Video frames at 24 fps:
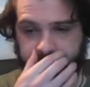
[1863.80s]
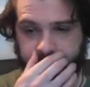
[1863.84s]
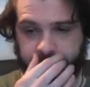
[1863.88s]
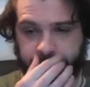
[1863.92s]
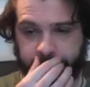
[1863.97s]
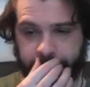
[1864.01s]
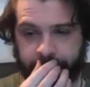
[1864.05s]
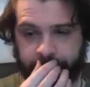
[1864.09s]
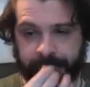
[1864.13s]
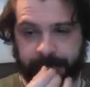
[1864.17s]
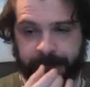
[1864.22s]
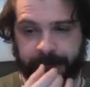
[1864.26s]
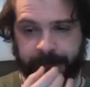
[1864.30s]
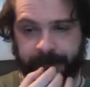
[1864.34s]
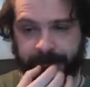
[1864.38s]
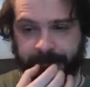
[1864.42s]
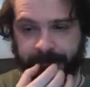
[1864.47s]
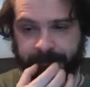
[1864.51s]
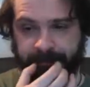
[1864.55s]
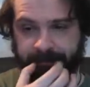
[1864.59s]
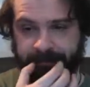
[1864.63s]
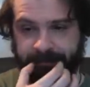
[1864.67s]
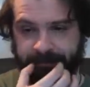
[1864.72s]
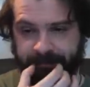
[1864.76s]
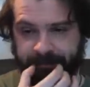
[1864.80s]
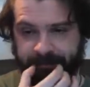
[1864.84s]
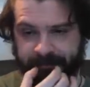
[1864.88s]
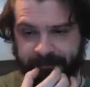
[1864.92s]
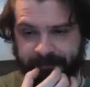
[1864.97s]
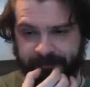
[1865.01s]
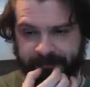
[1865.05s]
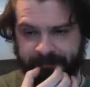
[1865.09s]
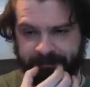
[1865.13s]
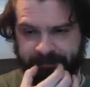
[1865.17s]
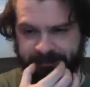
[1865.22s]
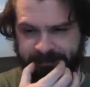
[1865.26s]

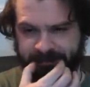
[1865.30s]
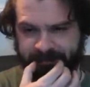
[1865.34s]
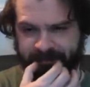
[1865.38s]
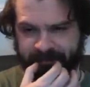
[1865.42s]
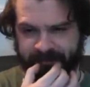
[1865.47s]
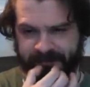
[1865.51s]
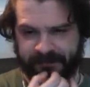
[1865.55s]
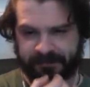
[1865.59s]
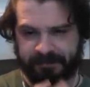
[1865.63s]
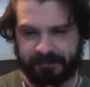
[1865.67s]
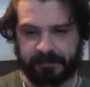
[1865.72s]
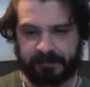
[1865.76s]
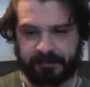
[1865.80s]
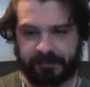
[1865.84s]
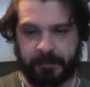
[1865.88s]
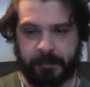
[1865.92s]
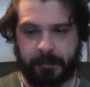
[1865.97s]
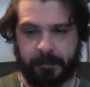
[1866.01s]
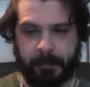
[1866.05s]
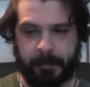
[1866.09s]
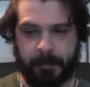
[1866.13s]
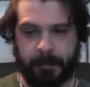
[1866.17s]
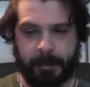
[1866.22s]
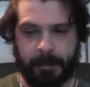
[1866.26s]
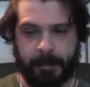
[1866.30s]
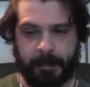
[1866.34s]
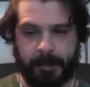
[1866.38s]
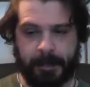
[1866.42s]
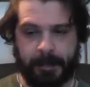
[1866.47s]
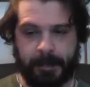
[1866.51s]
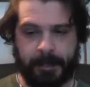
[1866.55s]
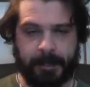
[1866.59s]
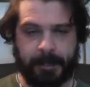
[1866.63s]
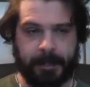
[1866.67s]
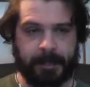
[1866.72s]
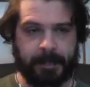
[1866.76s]

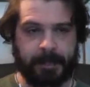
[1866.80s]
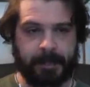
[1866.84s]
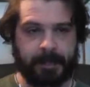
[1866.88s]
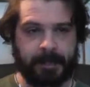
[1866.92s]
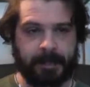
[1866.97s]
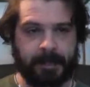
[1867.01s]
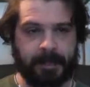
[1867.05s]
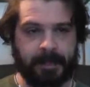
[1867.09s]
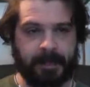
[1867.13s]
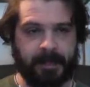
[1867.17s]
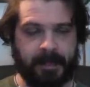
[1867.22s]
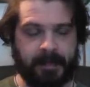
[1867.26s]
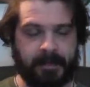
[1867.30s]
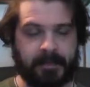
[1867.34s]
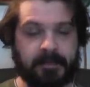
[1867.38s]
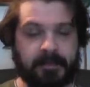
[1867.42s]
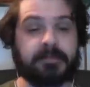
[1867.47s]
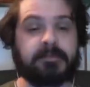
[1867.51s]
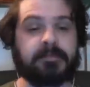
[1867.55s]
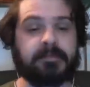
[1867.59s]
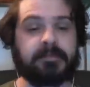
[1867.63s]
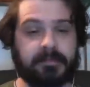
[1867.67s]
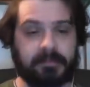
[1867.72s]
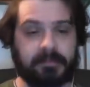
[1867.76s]
(not speaking)